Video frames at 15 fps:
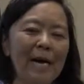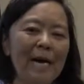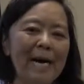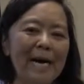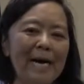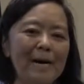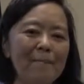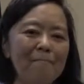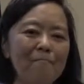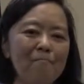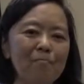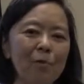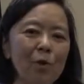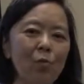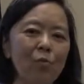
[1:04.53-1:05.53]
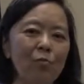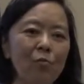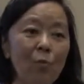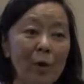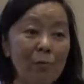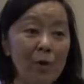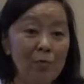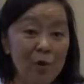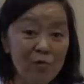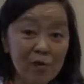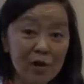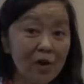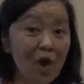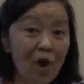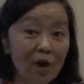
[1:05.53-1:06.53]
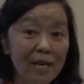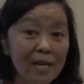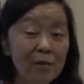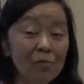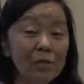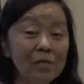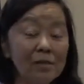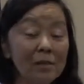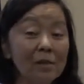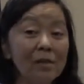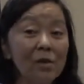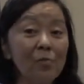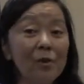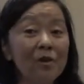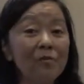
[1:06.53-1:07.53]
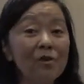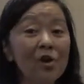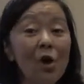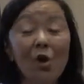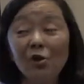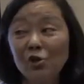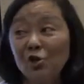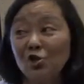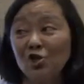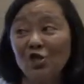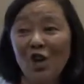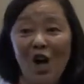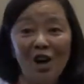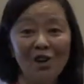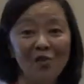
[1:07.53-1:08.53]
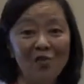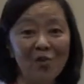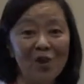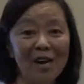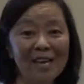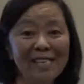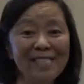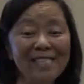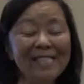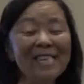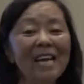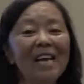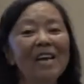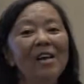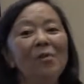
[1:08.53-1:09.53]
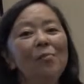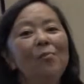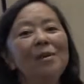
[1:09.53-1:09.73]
um, when we moved to Kearney, it was a little bit of a culture shock for us mm-hmm.